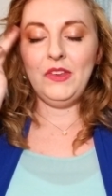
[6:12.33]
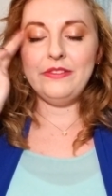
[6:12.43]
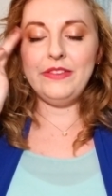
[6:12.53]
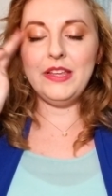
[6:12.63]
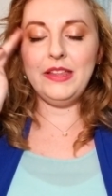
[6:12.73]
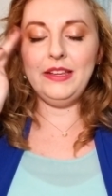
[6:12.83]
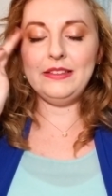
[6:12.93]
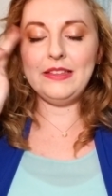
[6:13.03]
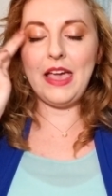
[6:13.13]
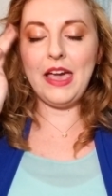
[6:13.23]
Feeling
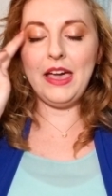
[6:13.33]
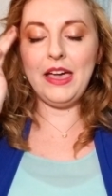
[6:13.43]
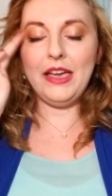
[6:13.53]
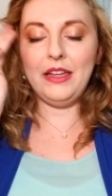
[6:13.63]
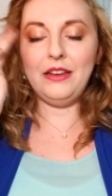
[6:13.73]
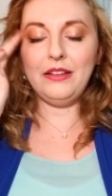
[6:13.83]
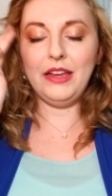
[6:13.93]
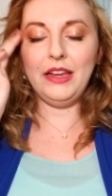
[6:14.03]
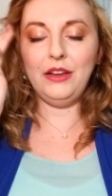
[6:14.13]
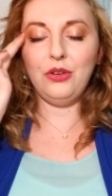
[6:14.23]
sad,
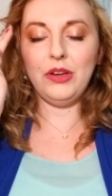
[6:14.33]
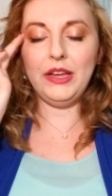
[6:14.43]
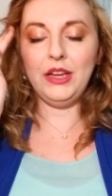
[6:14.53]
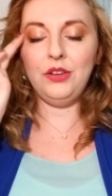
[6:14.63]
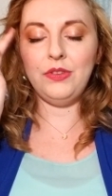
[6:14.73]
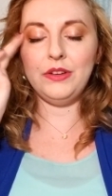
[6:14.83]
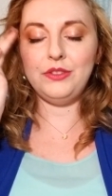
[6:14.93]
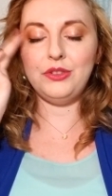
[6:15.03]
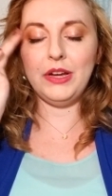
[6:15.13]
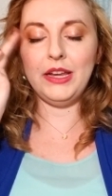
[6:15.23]
angry,
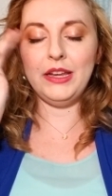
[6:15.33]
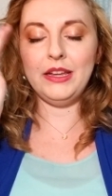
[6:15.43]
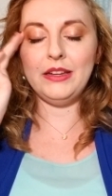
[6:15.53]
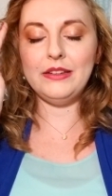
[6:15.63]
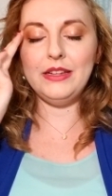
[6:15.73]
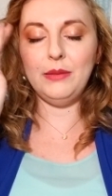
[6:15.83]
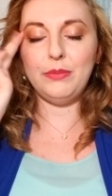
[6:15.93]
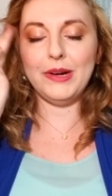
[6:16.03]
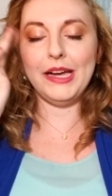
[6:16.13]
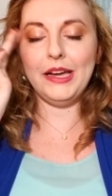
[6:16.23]
frustrated, deep
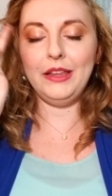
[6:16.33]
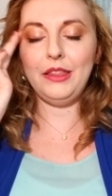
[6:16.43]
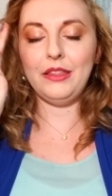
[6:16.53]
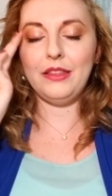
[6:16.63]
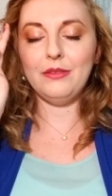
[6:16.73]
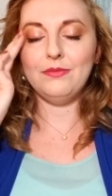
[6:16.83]
breath.